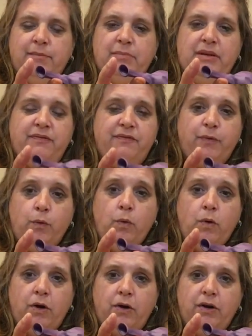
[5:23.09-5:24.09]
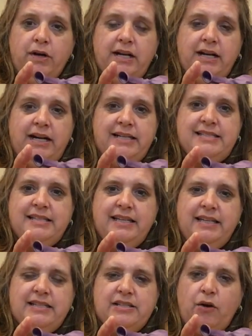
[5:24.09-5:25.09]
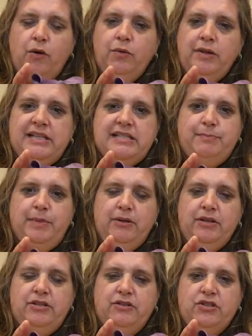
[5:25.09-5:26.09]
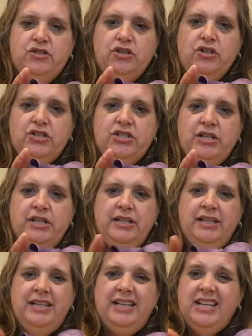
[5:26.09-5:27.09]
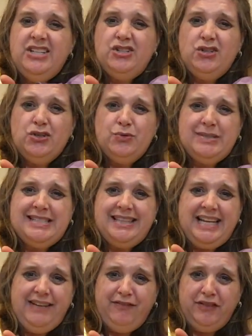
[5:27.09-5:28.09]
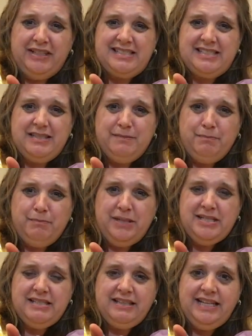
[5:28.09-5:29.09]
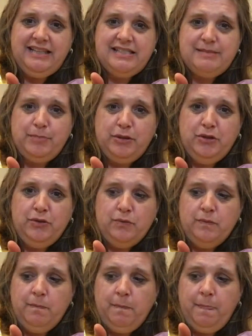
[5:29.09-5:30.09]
Before God sent his Holy Spirit to the church, his church was lifeless, much like this balloon.